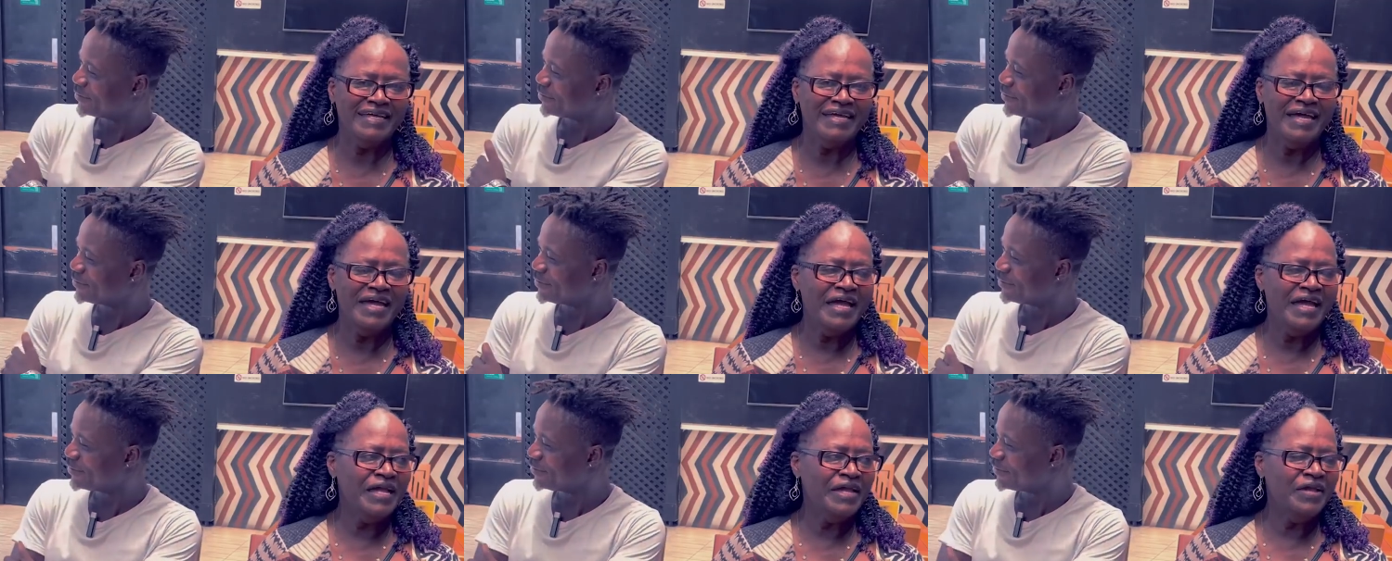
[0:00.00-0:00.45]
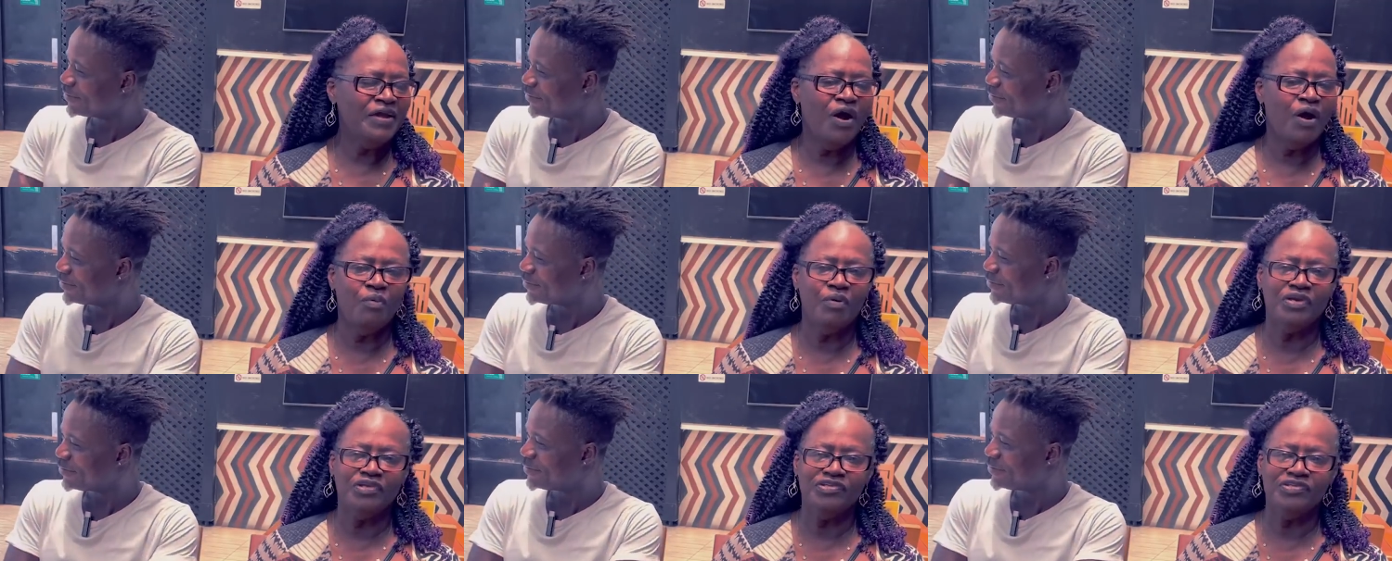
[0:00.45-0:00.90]
Speaker 1: Yeah. He
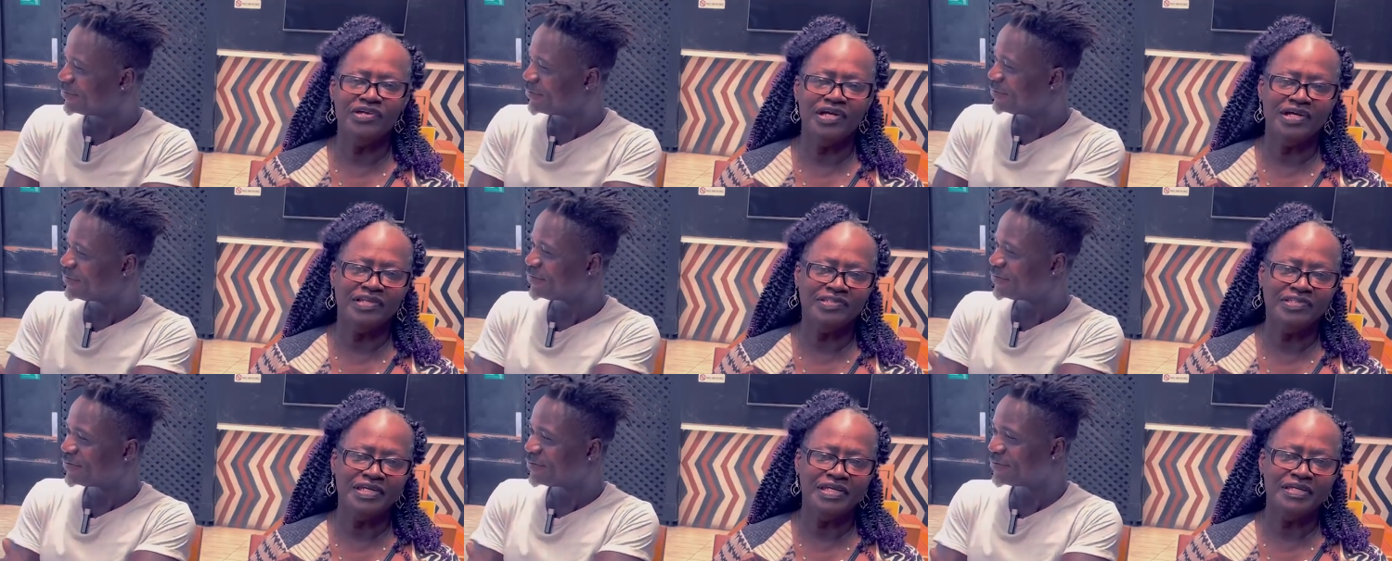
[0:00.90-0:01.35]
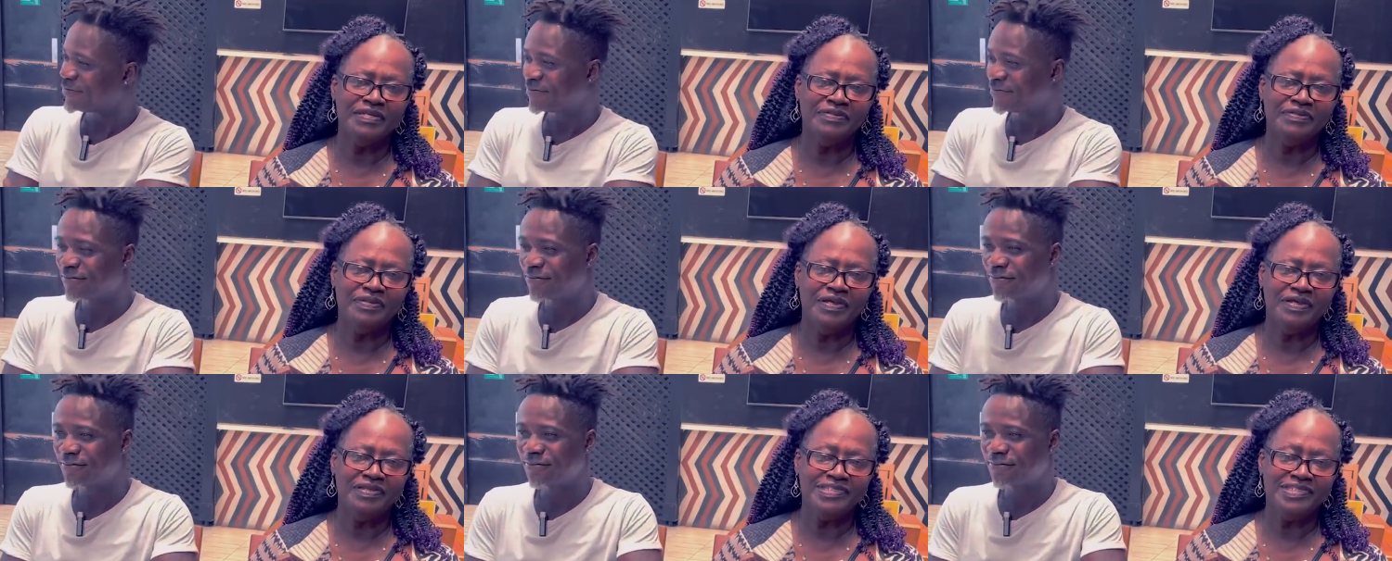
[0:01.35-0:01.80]
always checks in
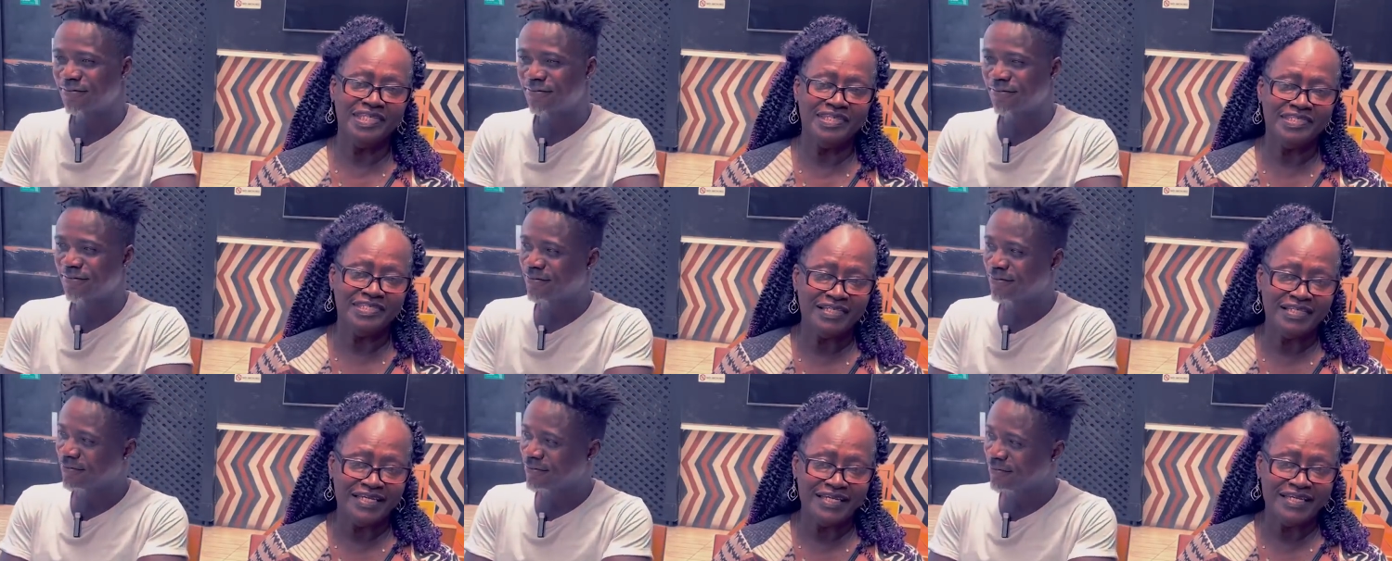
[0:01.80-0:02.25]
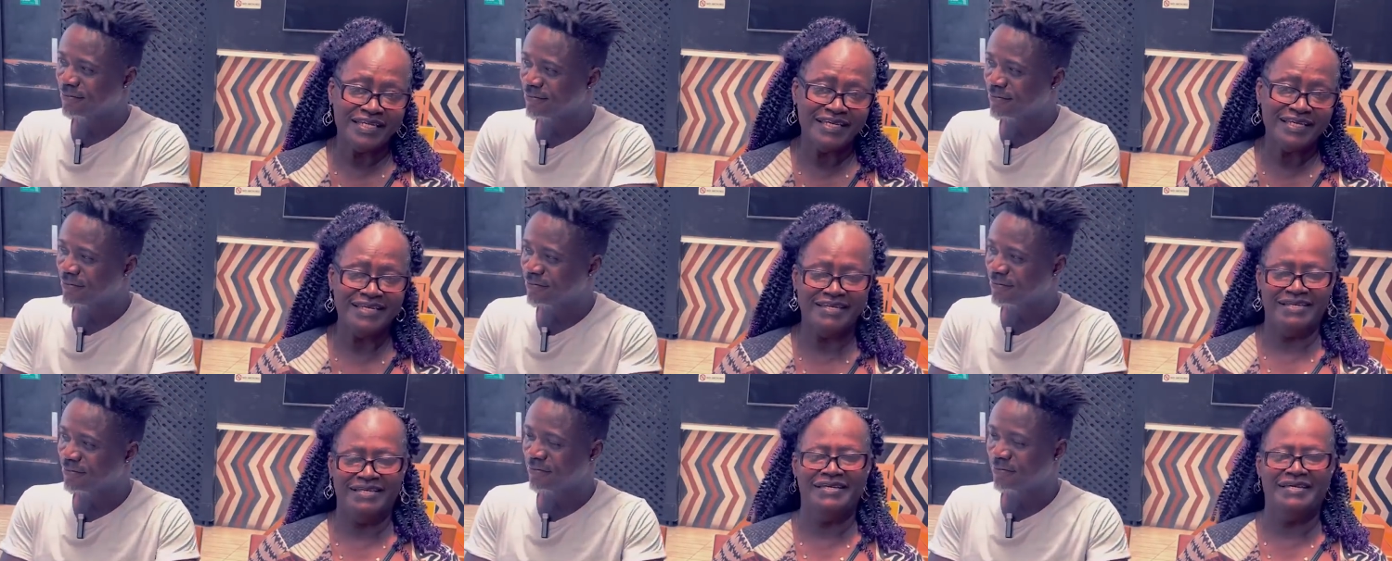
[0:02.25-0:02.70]
Sicily.
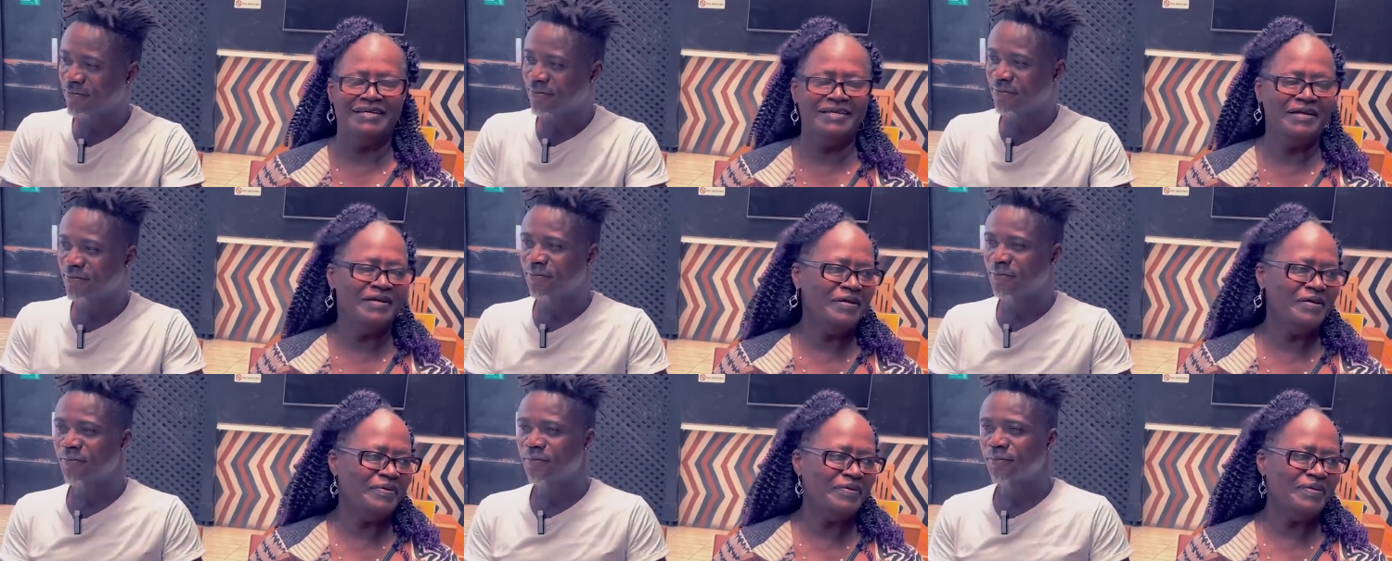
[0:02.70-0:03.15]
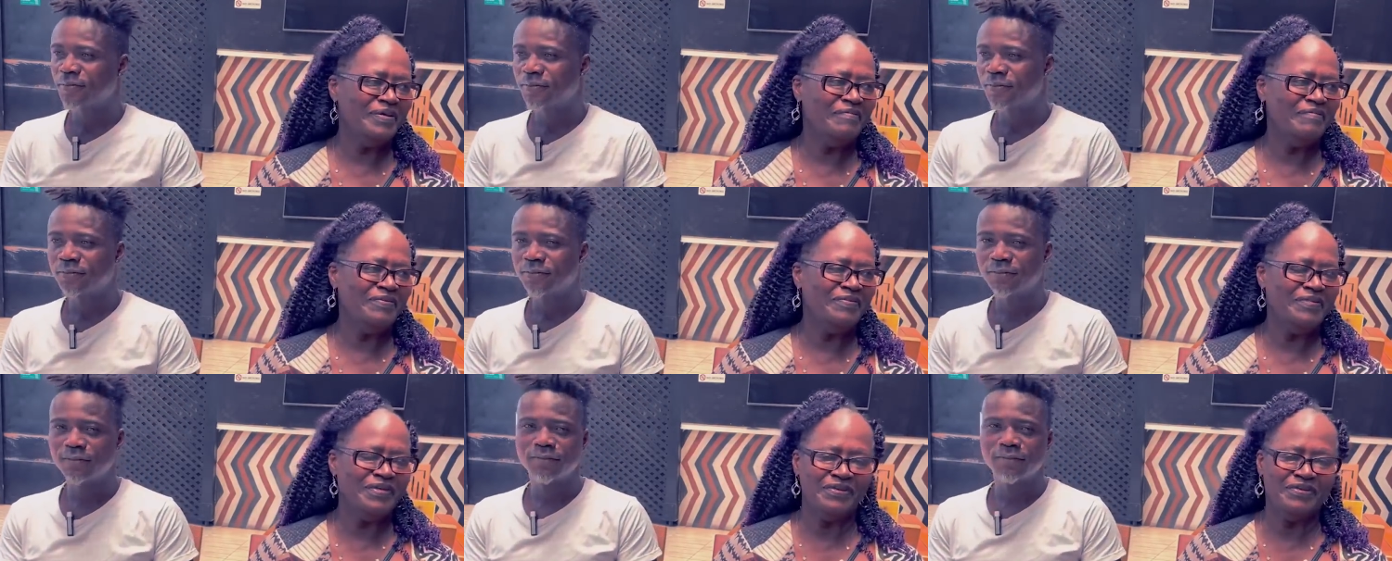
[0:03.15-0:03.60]
Oh, yeah.
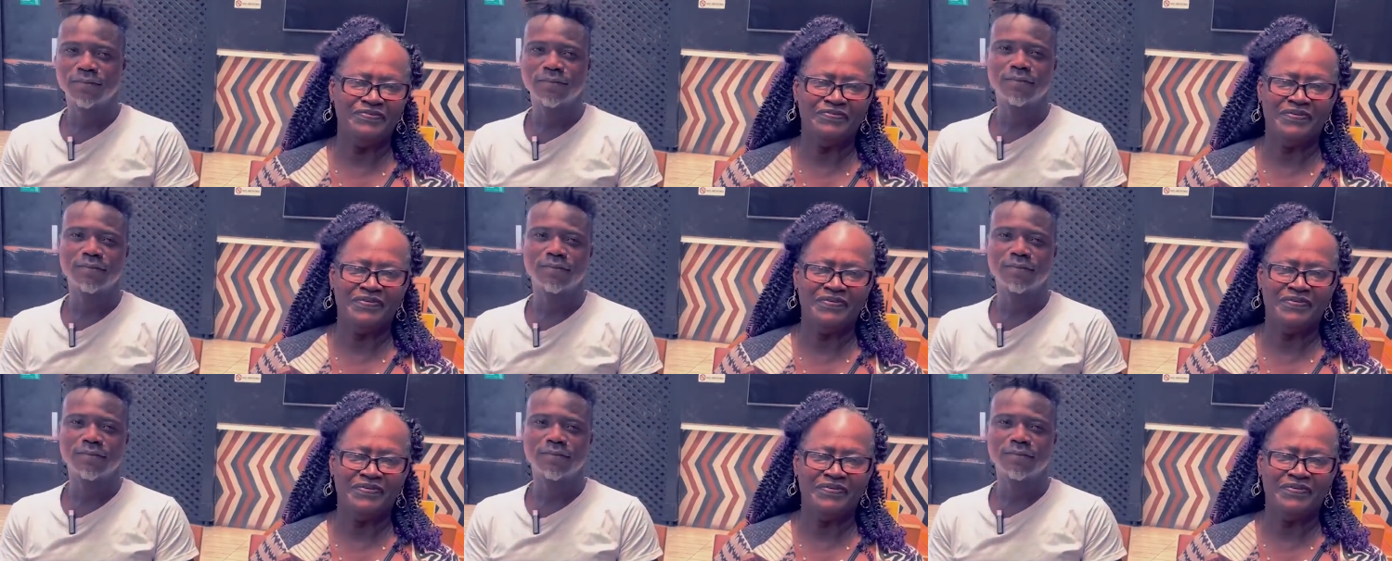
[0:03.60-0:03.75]
Everything's